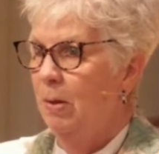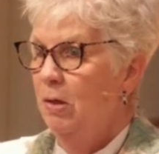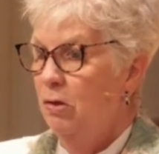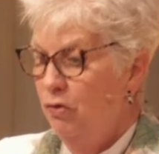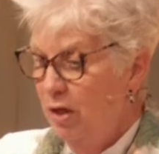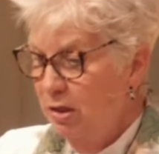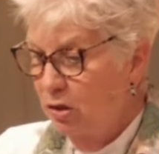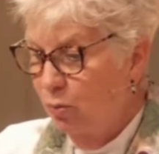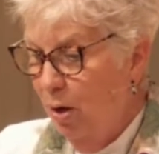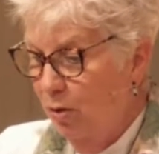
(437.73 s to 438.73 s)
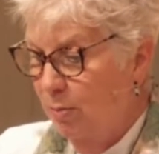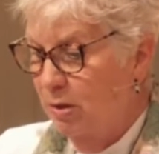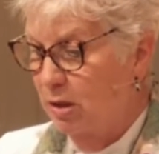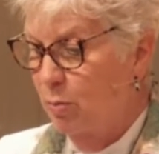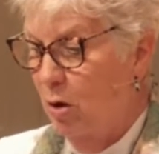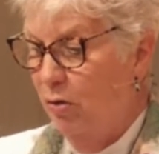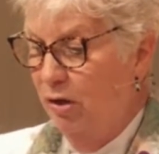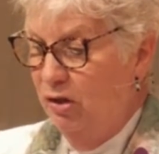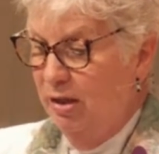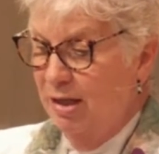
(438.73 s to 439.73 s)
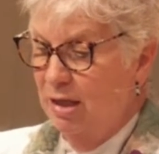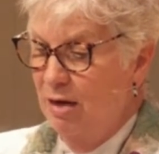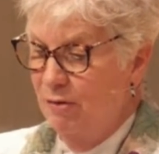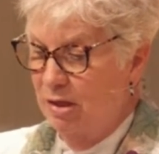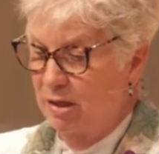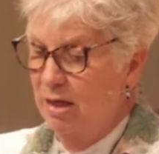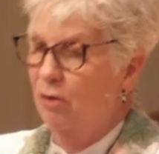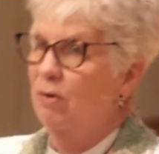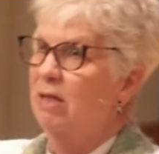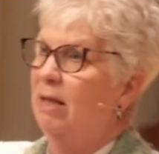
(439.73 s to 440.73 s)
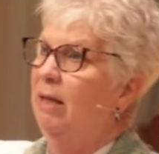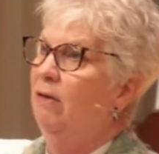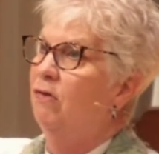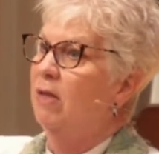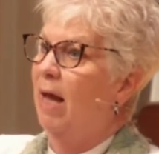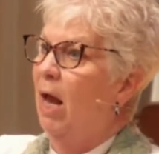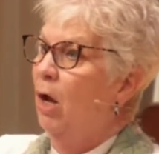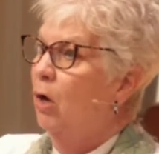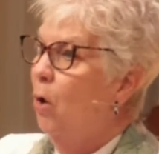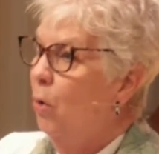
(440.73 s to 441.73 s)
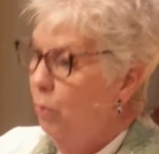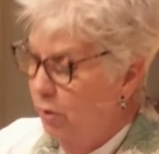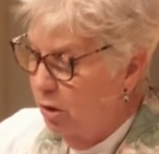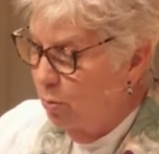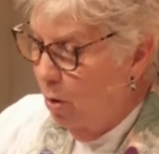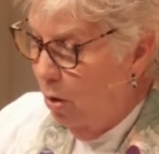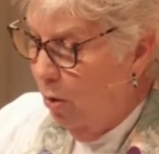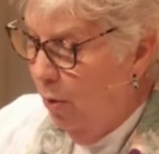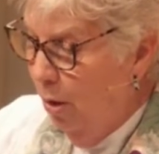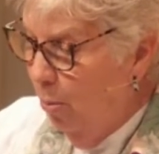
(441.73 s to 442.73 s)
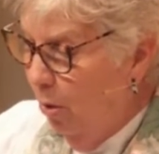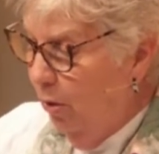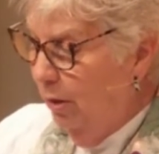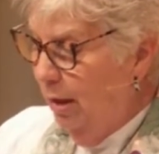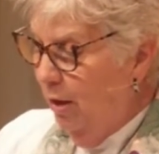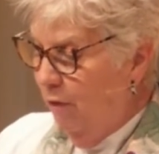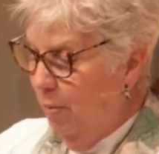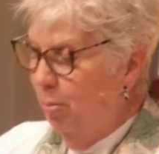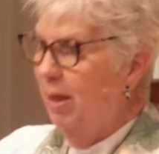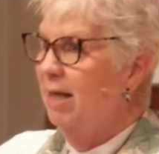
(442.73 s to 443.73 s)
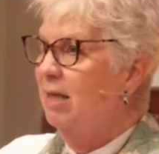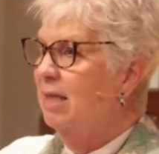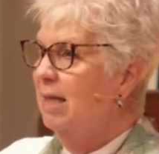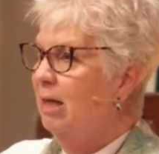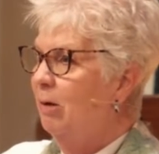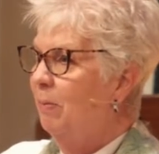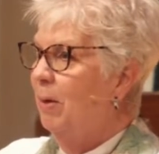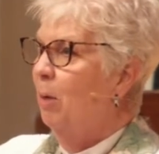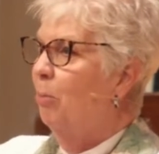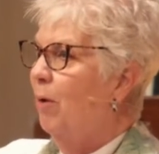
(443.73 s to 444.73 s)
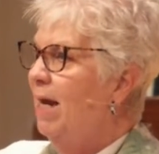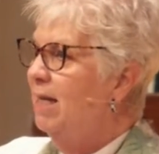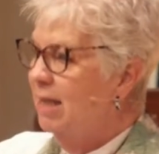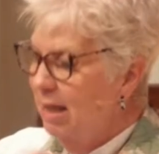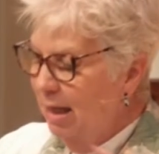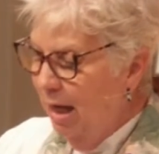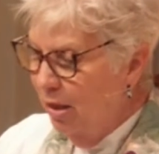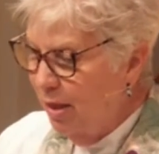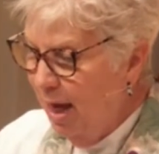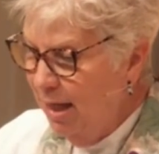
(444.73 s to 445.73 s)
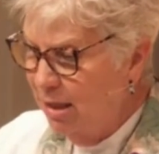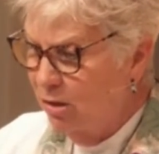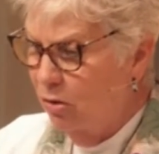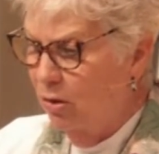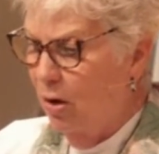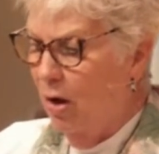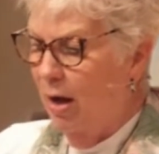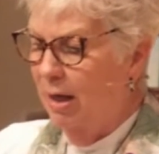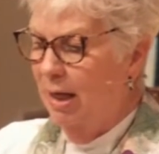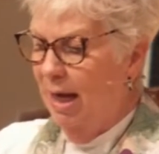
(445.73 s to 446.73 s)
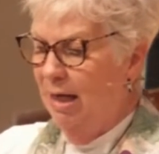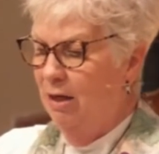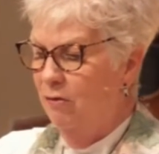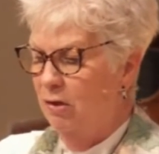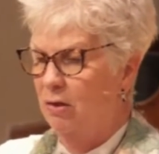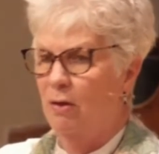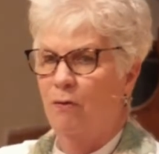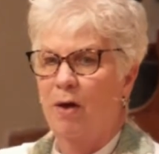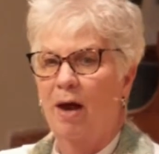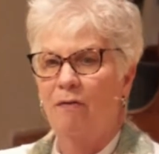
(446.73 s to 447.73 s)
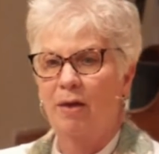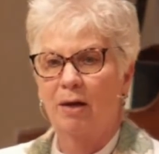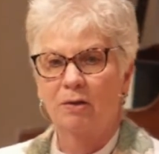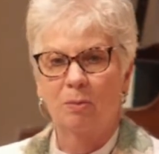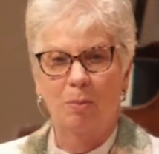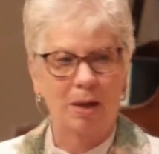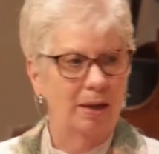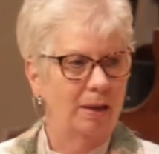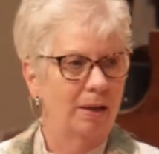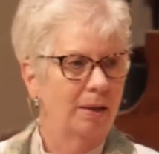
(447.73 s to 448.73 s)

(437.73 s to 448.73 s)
So Jesus welcomes the small lunch. He doesn't even snicker as he lifts that cold, small barley loaf and blesses it, breaks it, thanks to God, and gives it to the 5,000 men,